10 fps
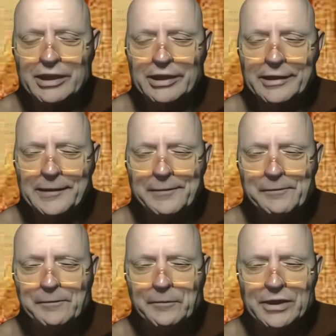um,
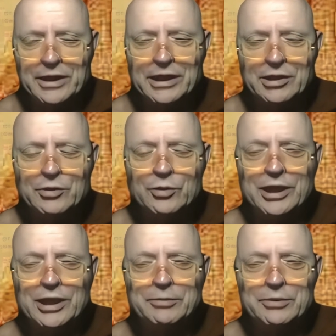getting caught
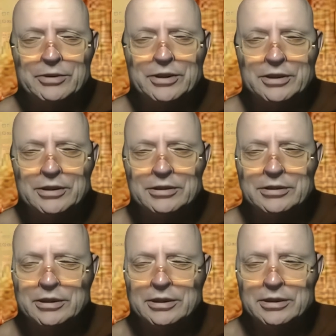up on the,
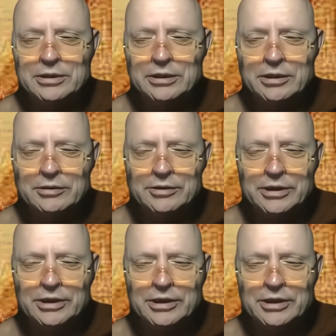on
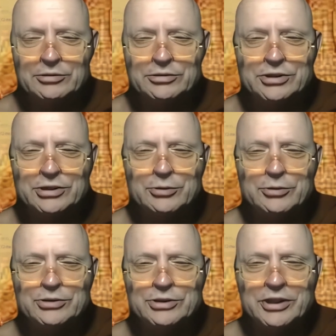the
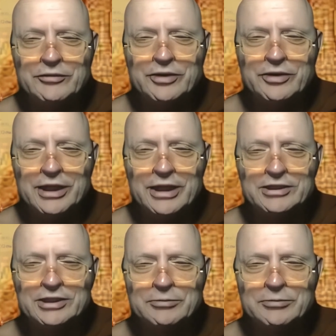continuity of the
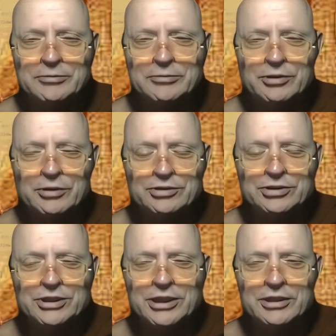letter, but you're
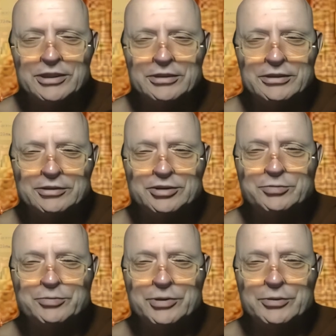not seeing the, the
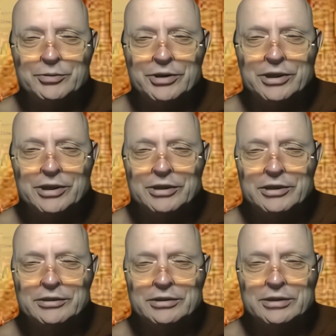spirit within
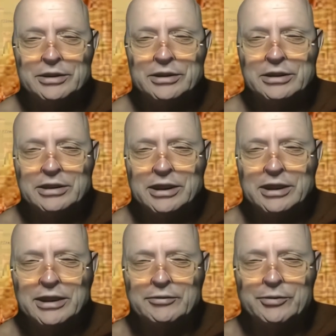it.
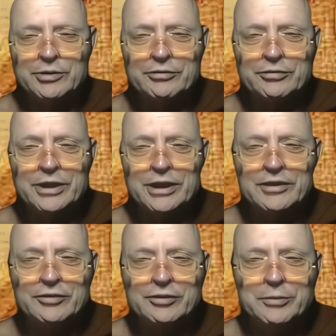And we're afraid
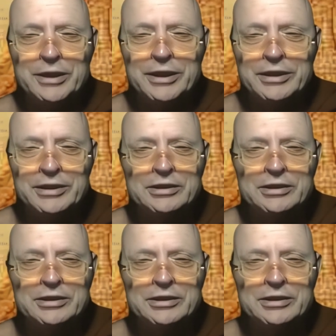if you make